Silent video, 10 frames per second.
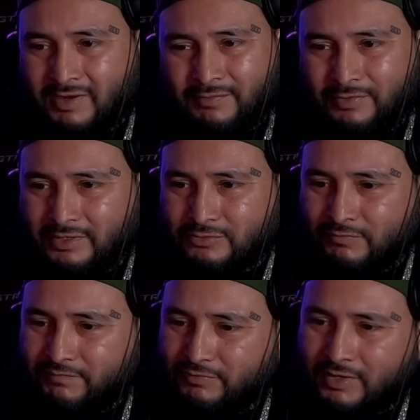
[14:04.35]
I really
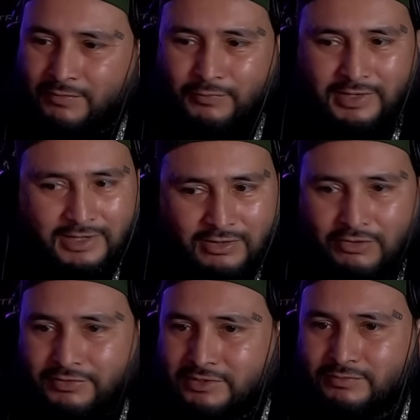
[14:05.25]
don't feel like reading all
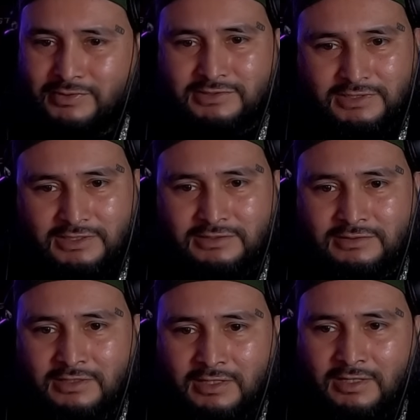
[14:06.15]
these receipts,
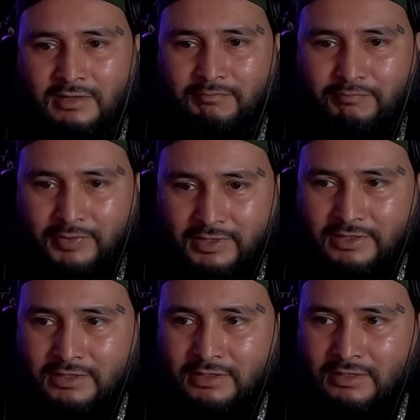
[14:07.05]

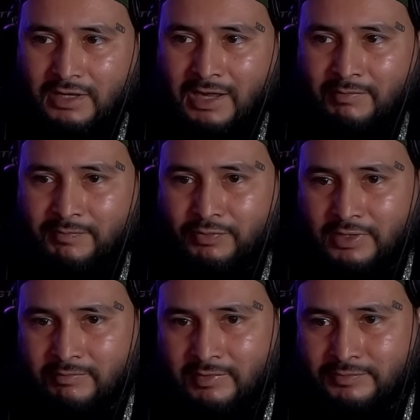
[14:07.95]
but I'm going to put
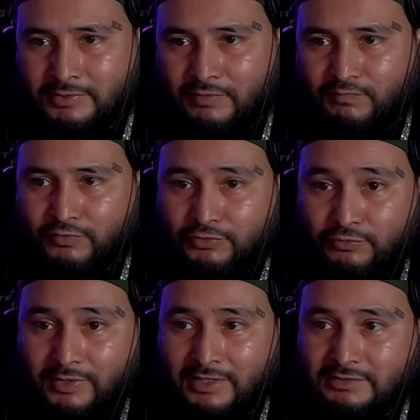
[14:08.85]
them up there for you
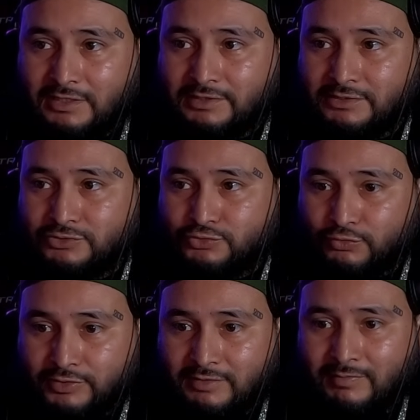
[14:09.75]
guys can
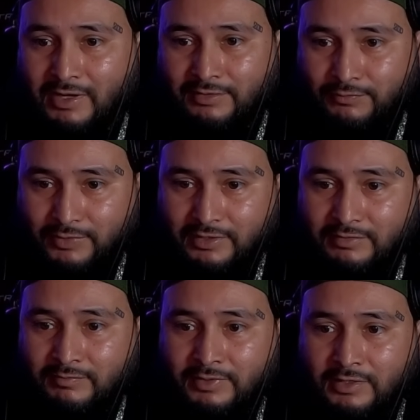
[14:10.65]
enjoy them and read
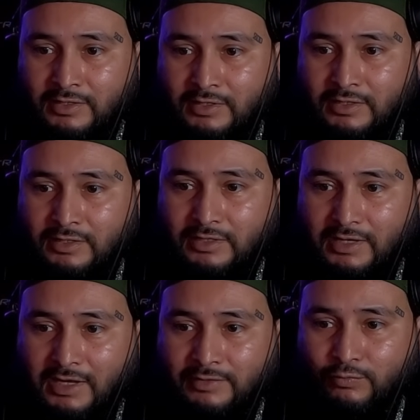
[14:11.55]
them
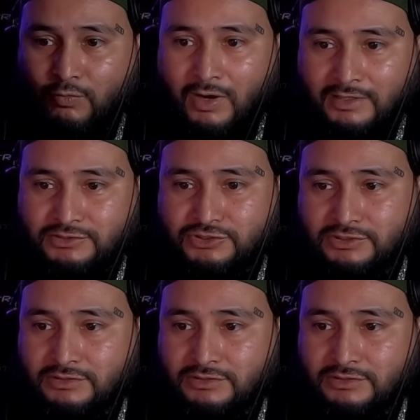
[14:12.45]
and watch.